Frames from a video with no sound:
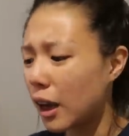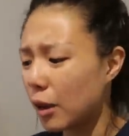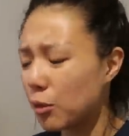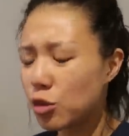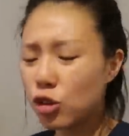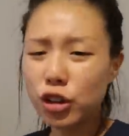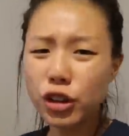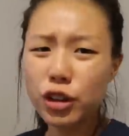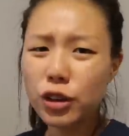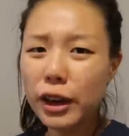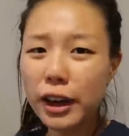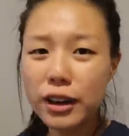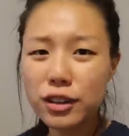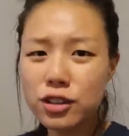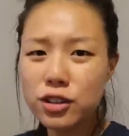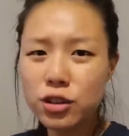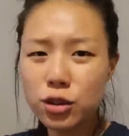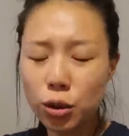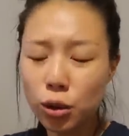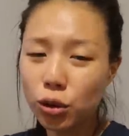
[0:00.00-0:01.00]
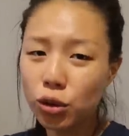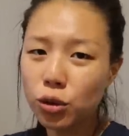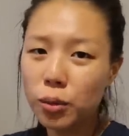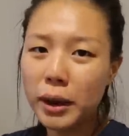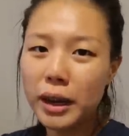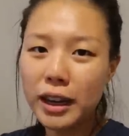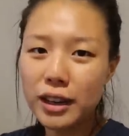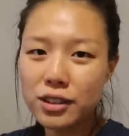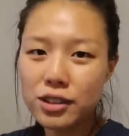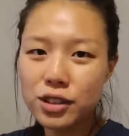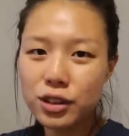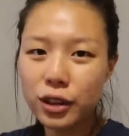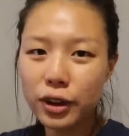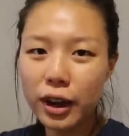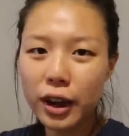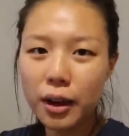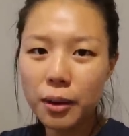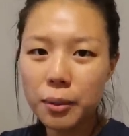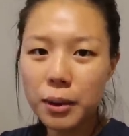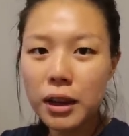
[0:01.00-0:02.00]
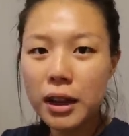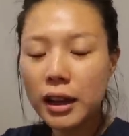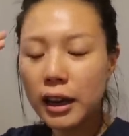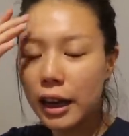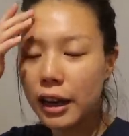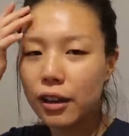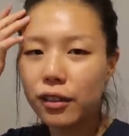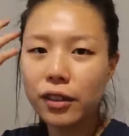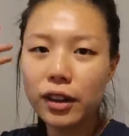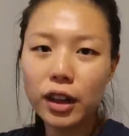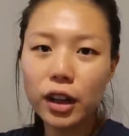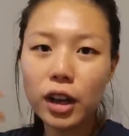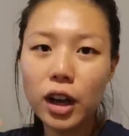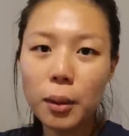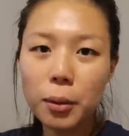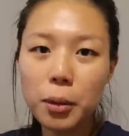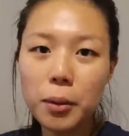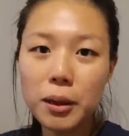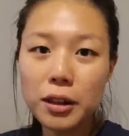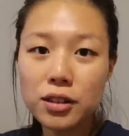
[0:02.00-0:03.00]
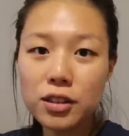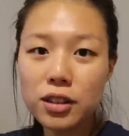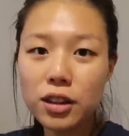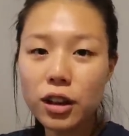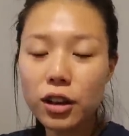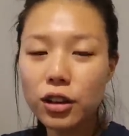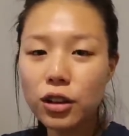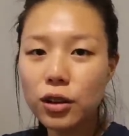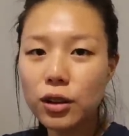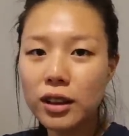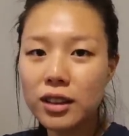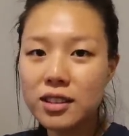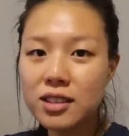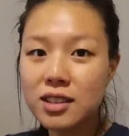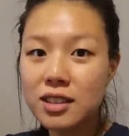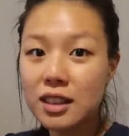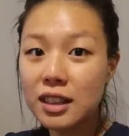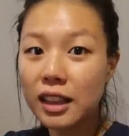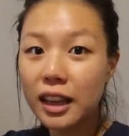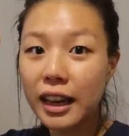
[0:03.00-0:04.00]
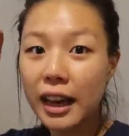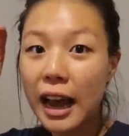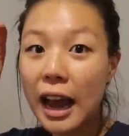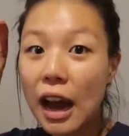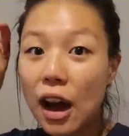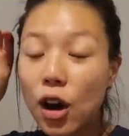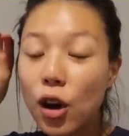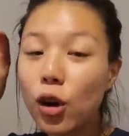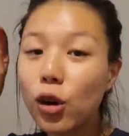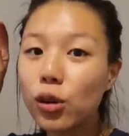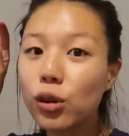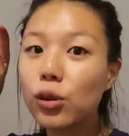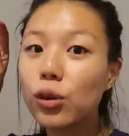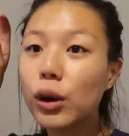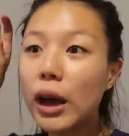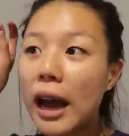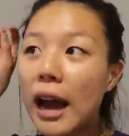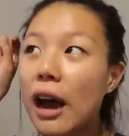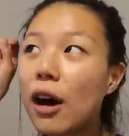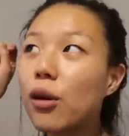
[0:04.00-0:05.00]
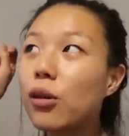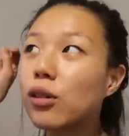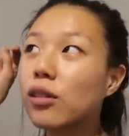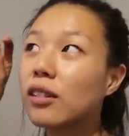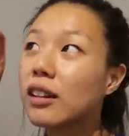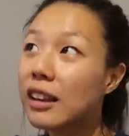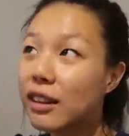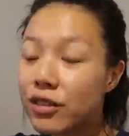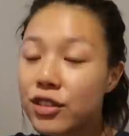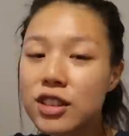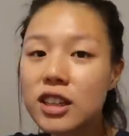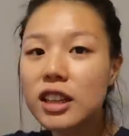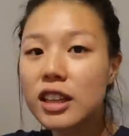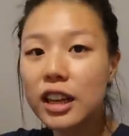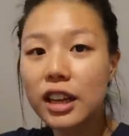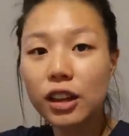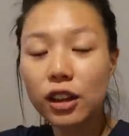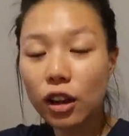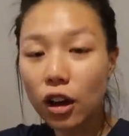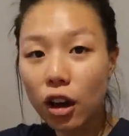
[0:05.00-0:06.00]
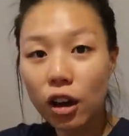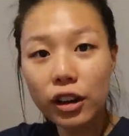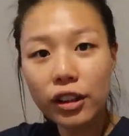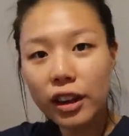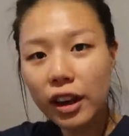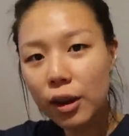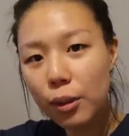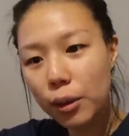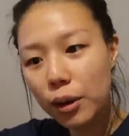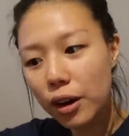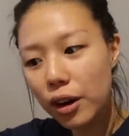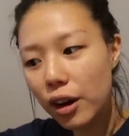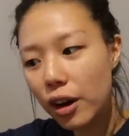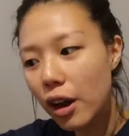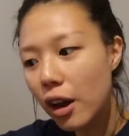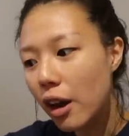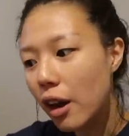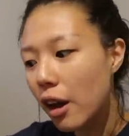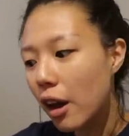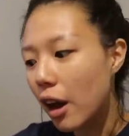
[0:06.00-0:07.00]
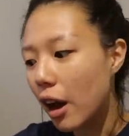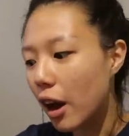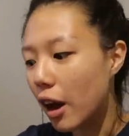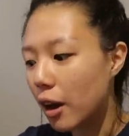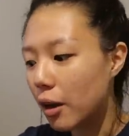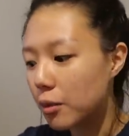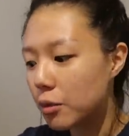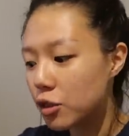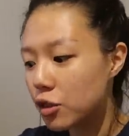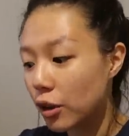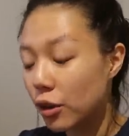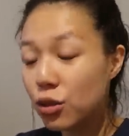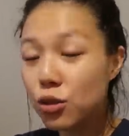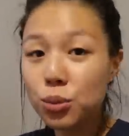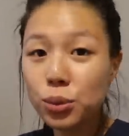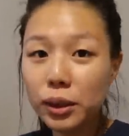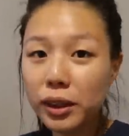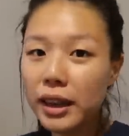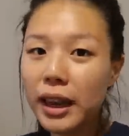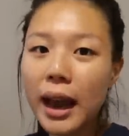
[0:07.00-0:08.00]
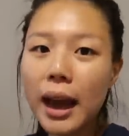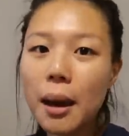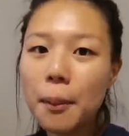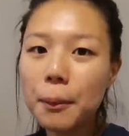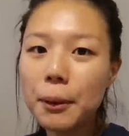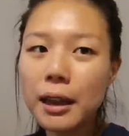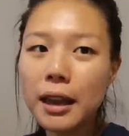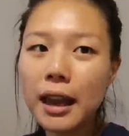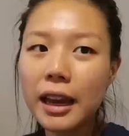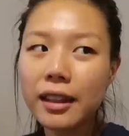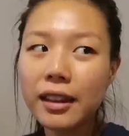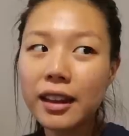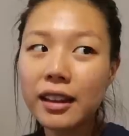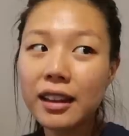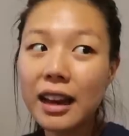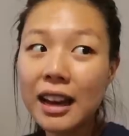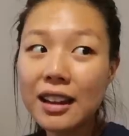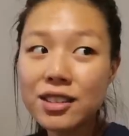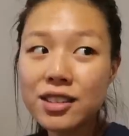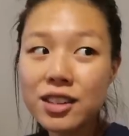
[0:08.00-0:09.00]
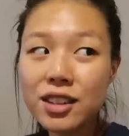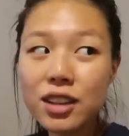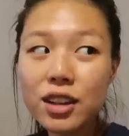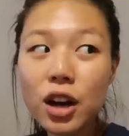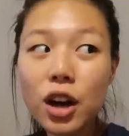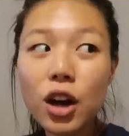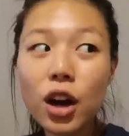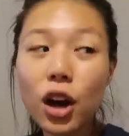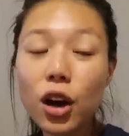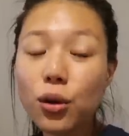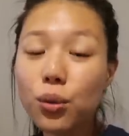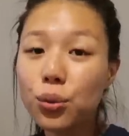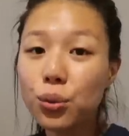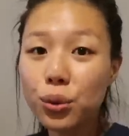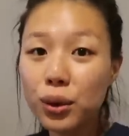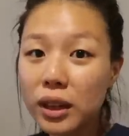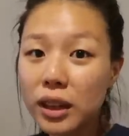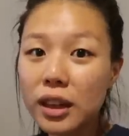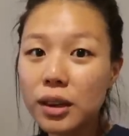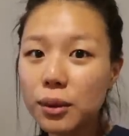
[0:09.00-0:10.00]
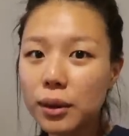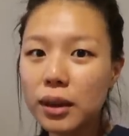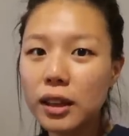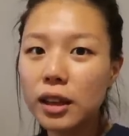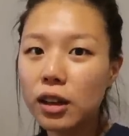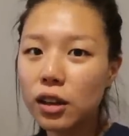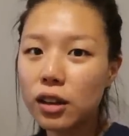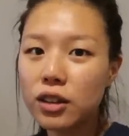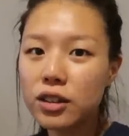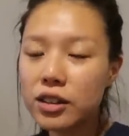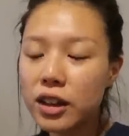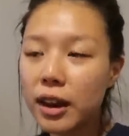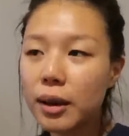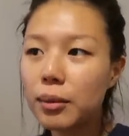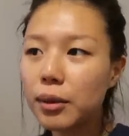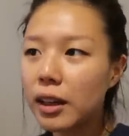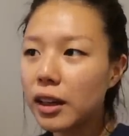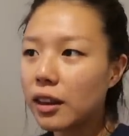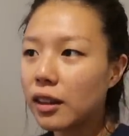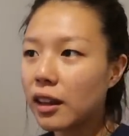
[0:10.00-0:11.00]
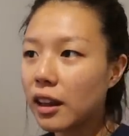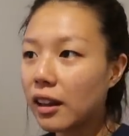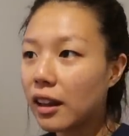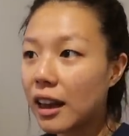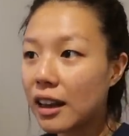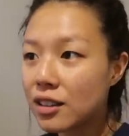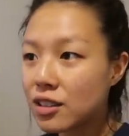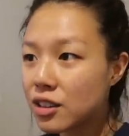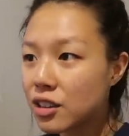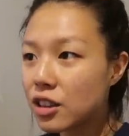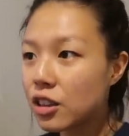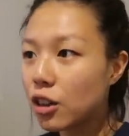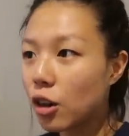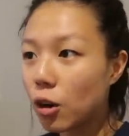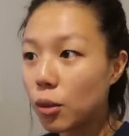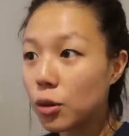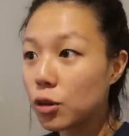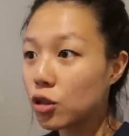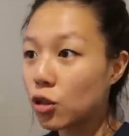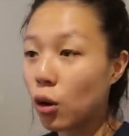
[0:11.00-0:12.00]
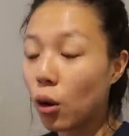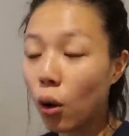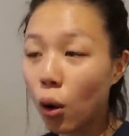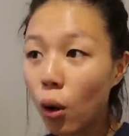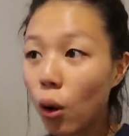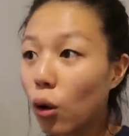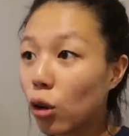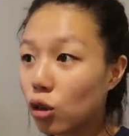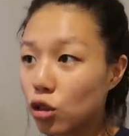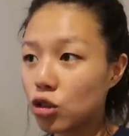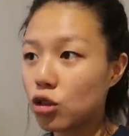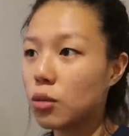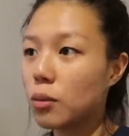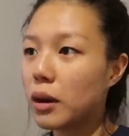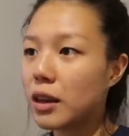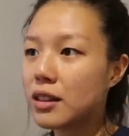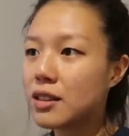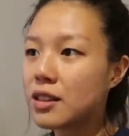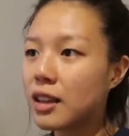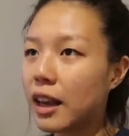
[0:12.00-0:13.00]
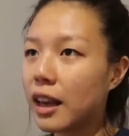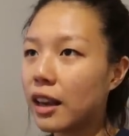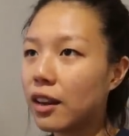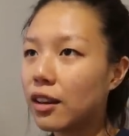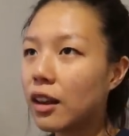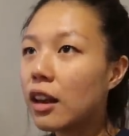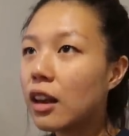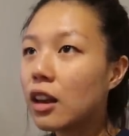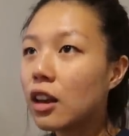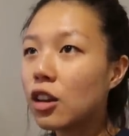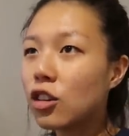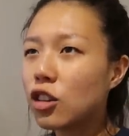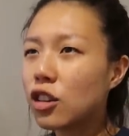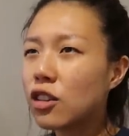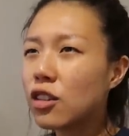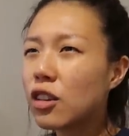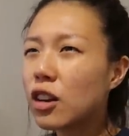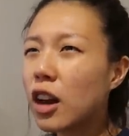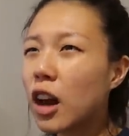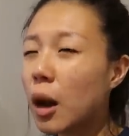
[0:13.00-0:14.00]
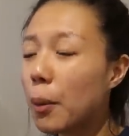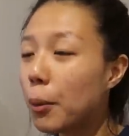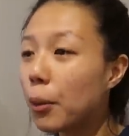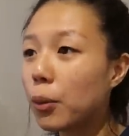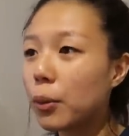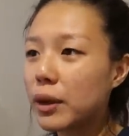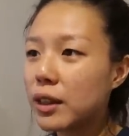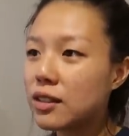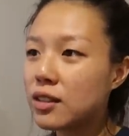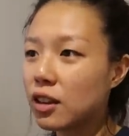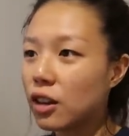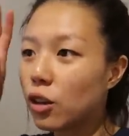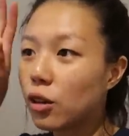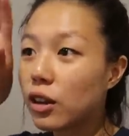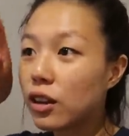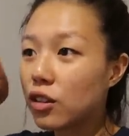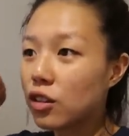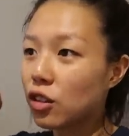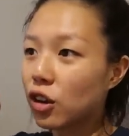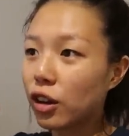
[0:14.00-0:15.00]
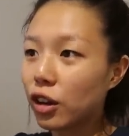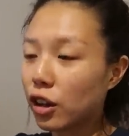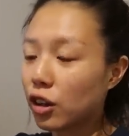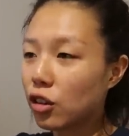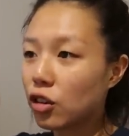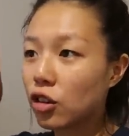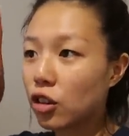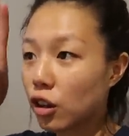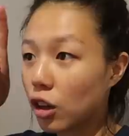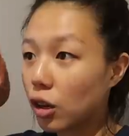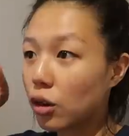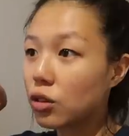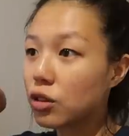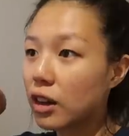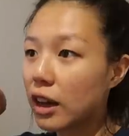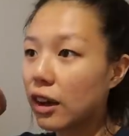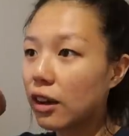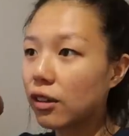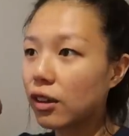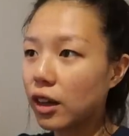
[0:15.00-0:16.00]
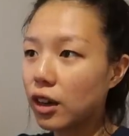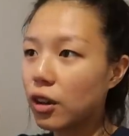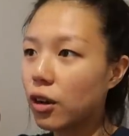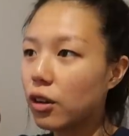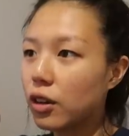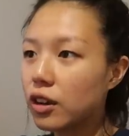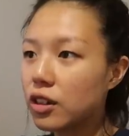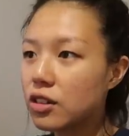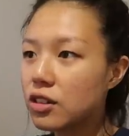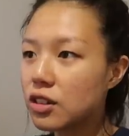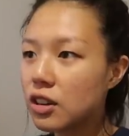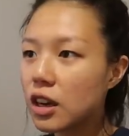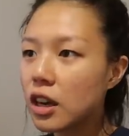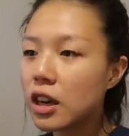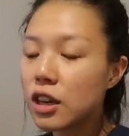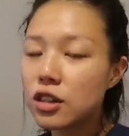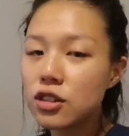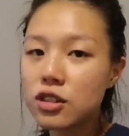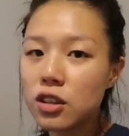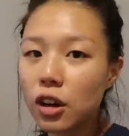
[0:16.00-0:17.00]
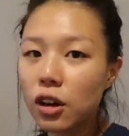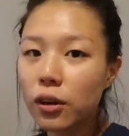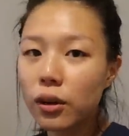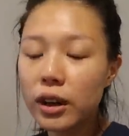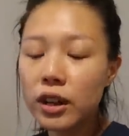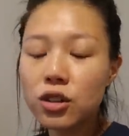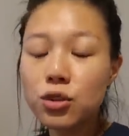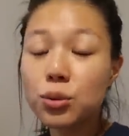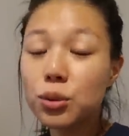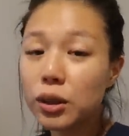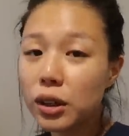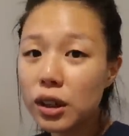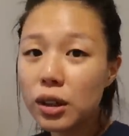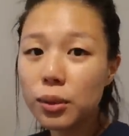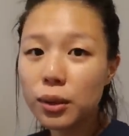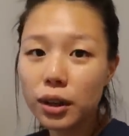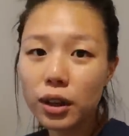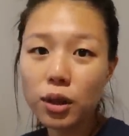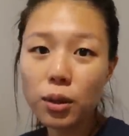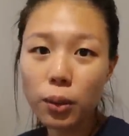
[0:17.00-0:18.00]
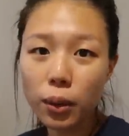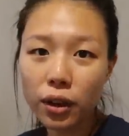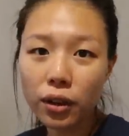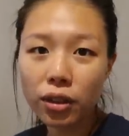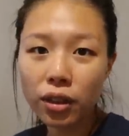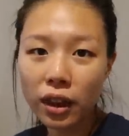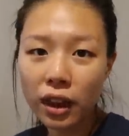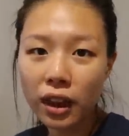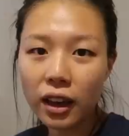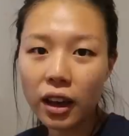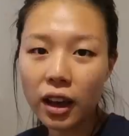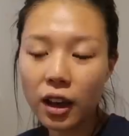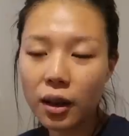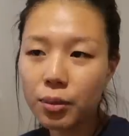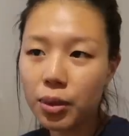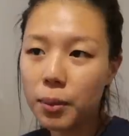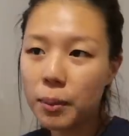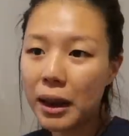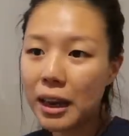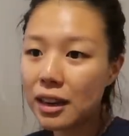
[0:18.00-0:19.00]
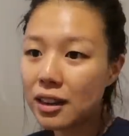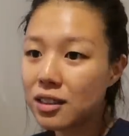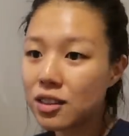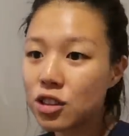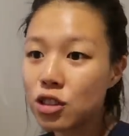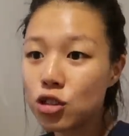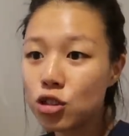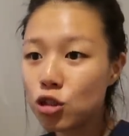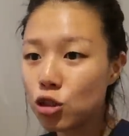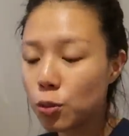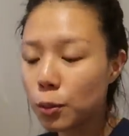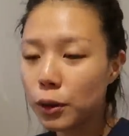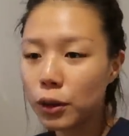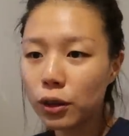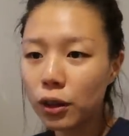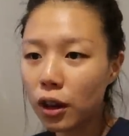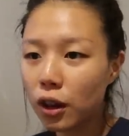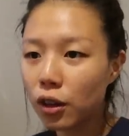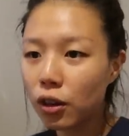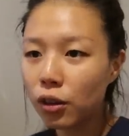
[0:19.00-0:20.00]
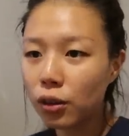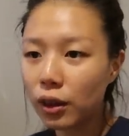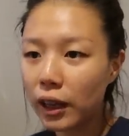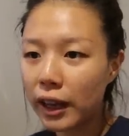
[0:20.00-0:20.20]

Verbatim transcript: I'm sure you guys scroll through my Instagram kind of like a couple months ago, you can see like how lifted and long they were. So I was really happy, and they lasted a really, really long time. Like they lasted almost a whole 2 months, and just a couple weeks ago, they started to go down, I noticed. Yeah. So it's really, really worth it. The maintenance is super low.